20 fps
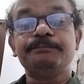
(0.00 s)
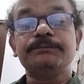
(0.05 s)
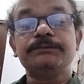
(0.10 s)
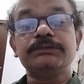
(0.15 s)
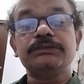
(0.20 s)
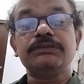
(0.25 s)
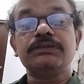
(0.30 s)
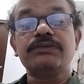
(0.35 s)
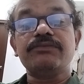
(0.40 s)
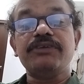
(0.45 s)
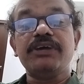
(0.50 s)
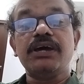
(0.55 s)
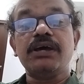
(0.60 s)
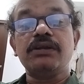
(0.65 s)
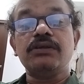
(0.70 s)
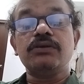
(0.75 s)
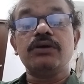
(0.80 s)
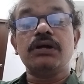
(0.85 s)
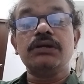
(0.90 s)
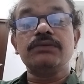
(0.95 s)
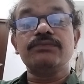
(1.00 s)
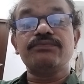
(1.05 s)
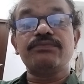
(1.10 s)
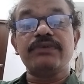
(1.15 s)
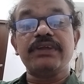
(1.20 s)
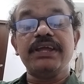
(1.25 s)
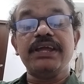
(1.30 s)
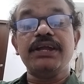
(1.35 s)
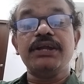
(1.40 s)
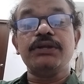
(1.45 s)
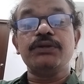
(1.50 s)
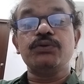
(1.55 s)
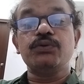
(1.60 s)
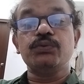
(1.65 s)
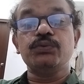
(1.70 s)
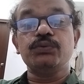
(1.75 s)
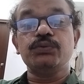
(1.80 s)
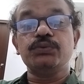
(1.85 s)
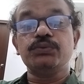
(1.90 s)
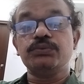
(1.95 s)
we are not free
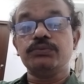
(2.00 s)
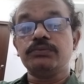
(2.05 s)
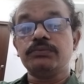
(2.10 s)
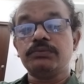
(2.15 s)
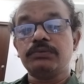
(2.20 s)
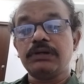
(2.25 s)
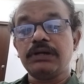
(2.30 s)
to